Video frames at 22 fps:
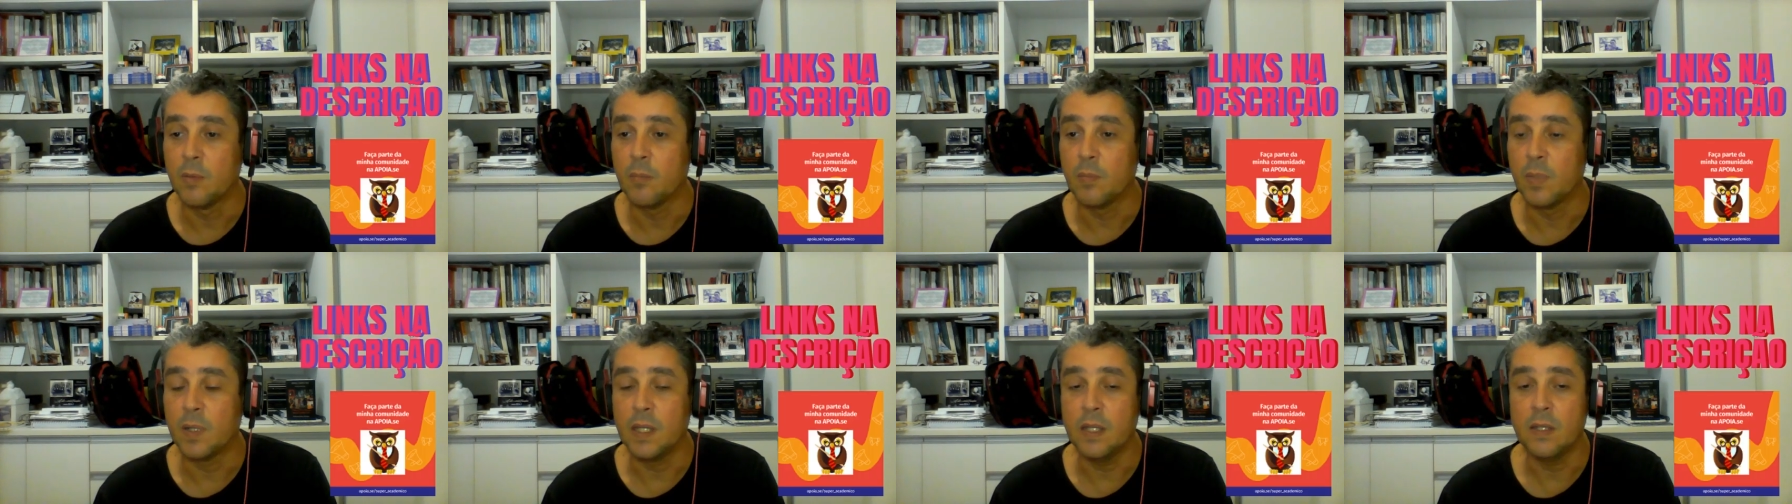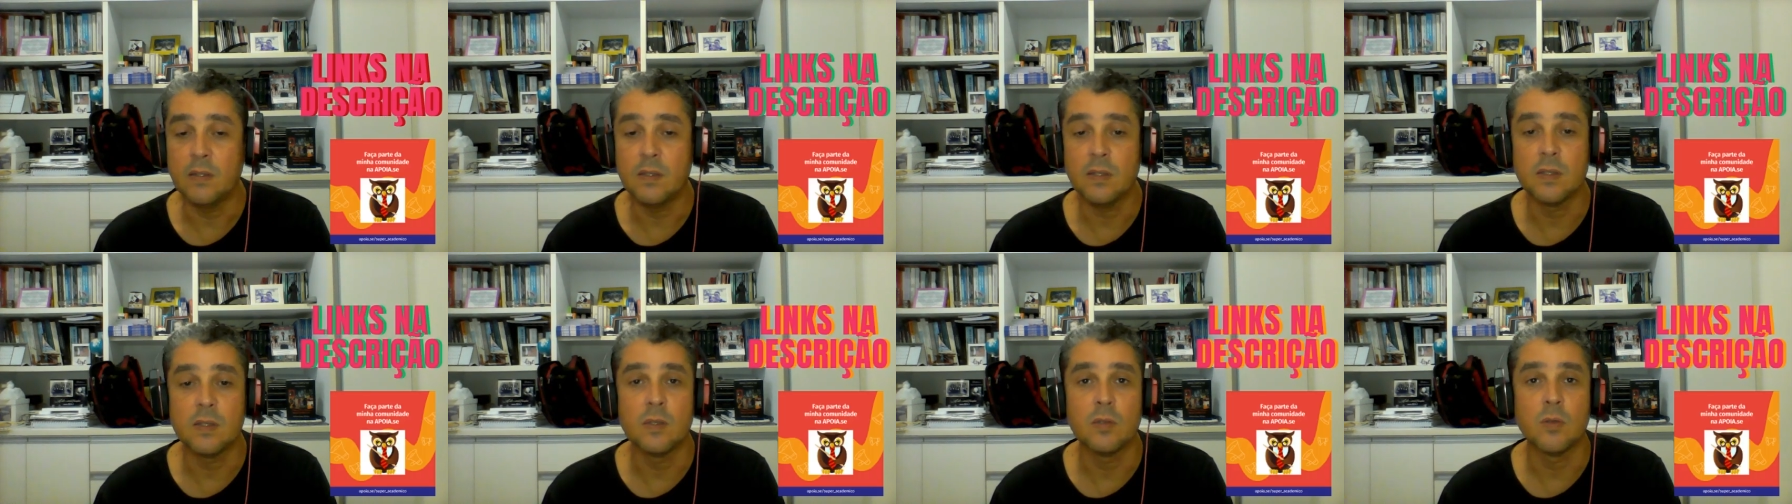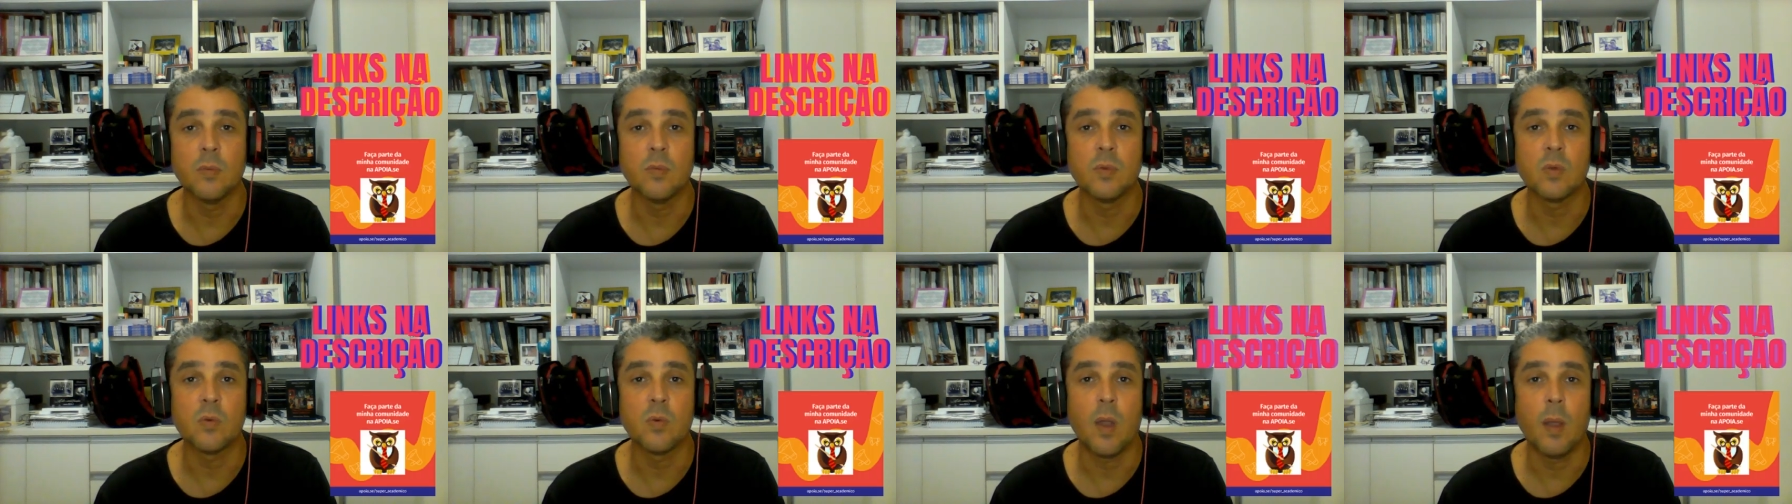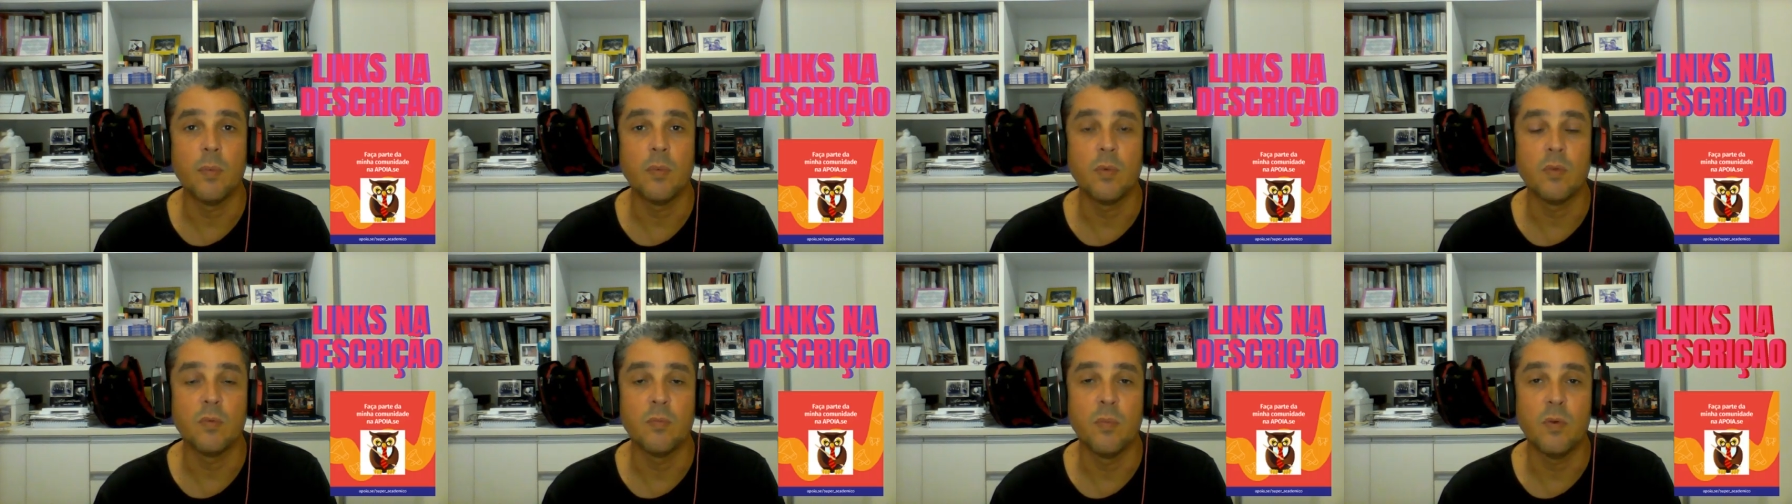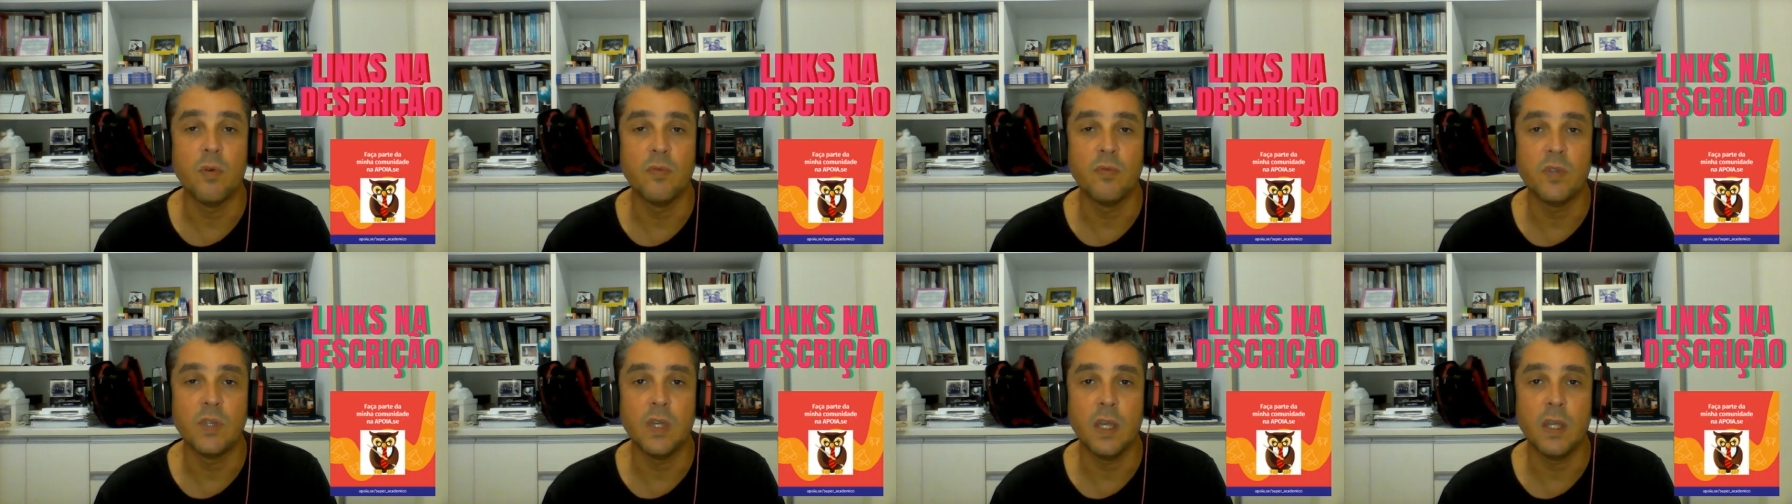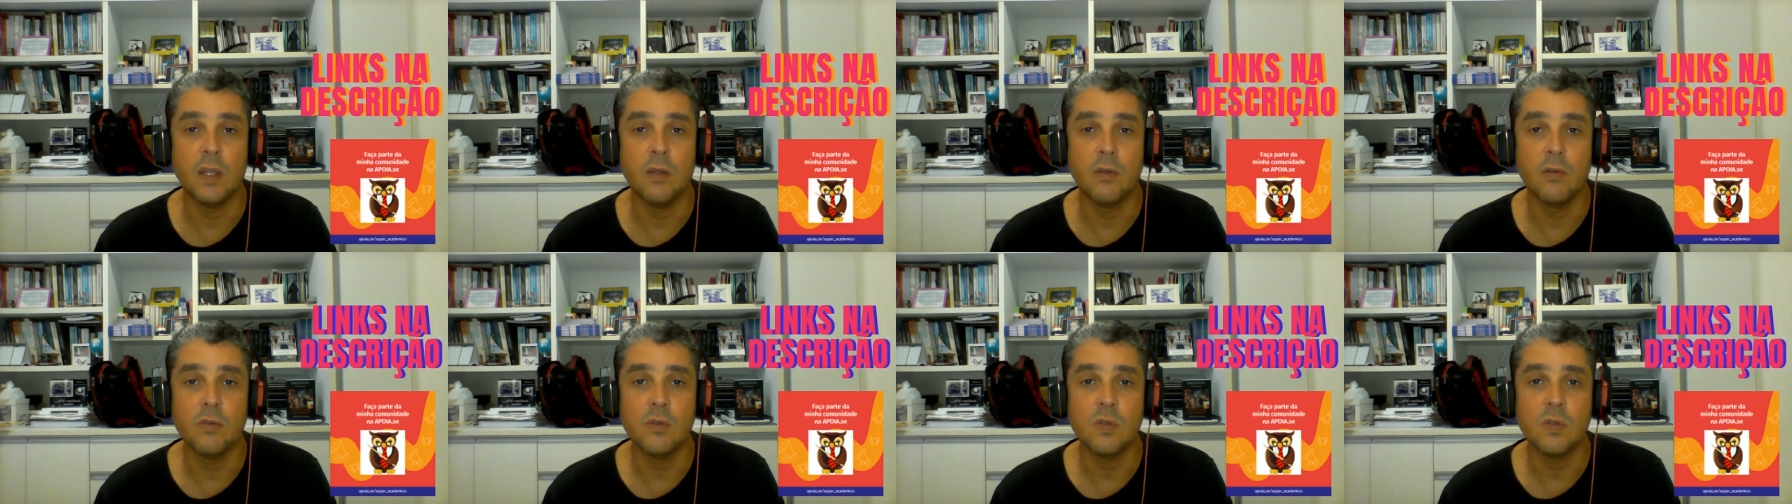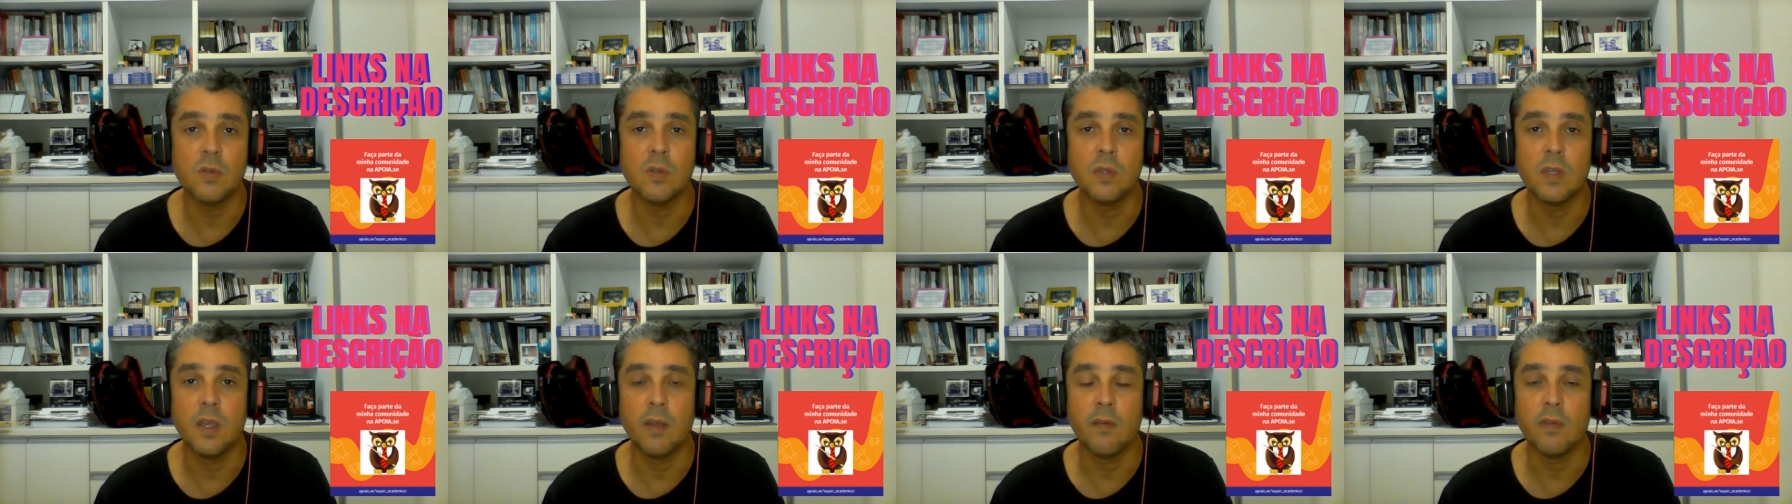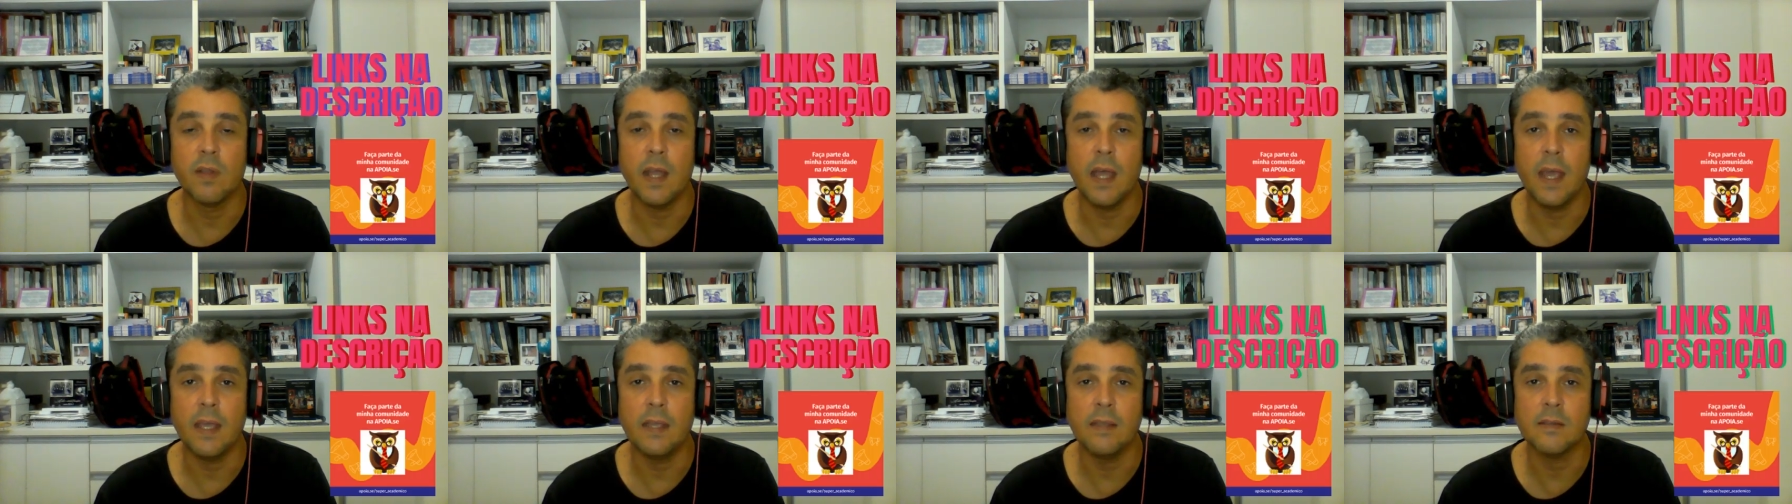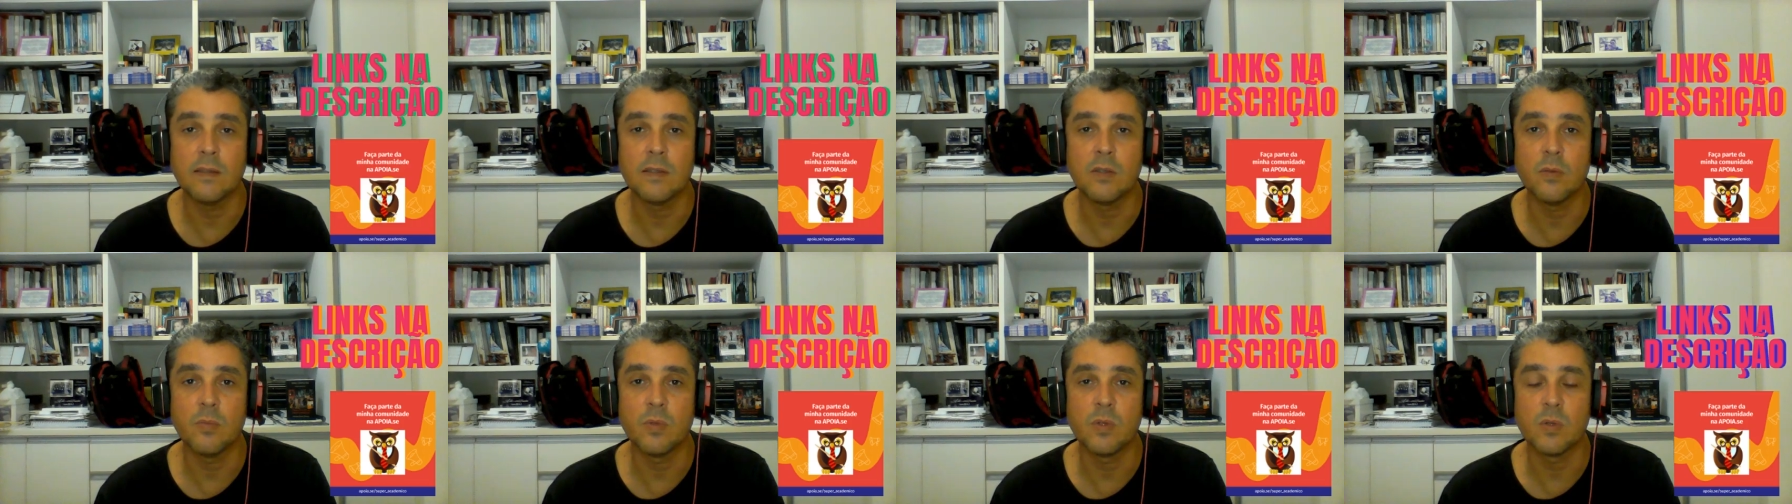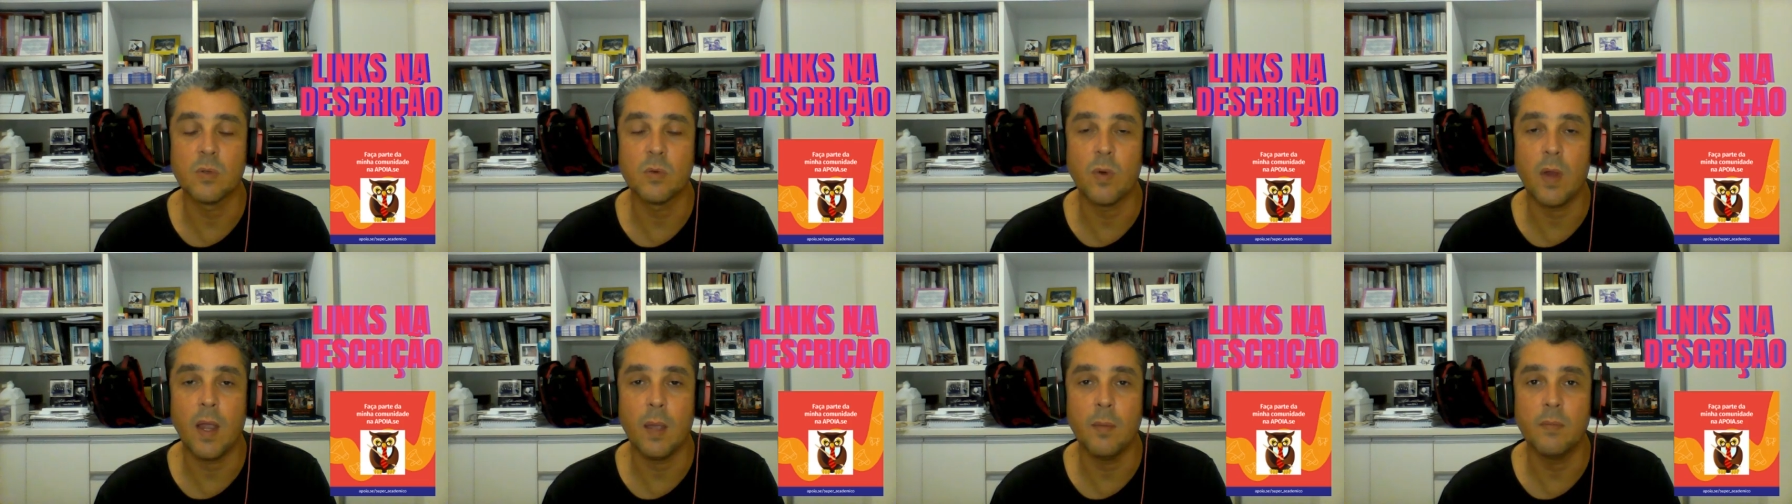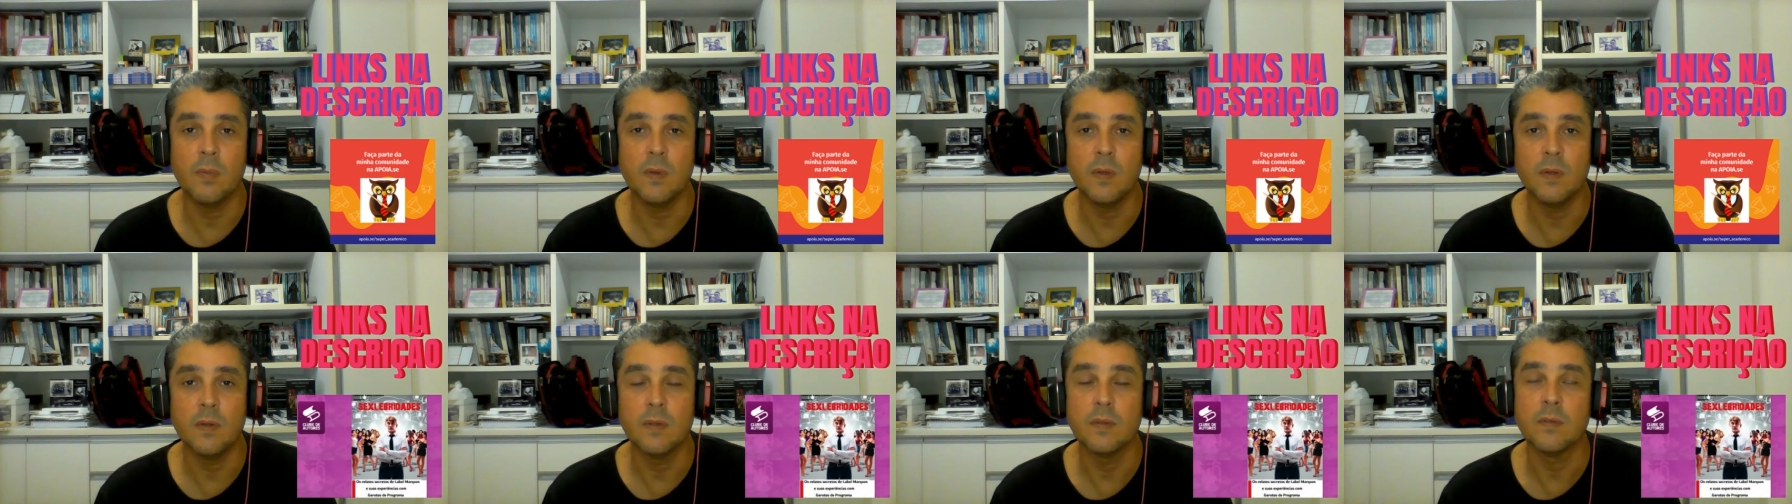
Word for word: Please subscribe to both channels, give likes, subscribe,